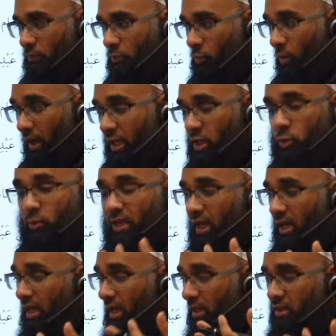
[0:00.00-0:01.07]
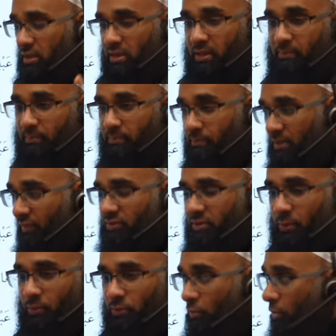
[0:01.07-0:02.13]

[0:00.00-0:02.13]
So ayyuna la yadlim nafsahu.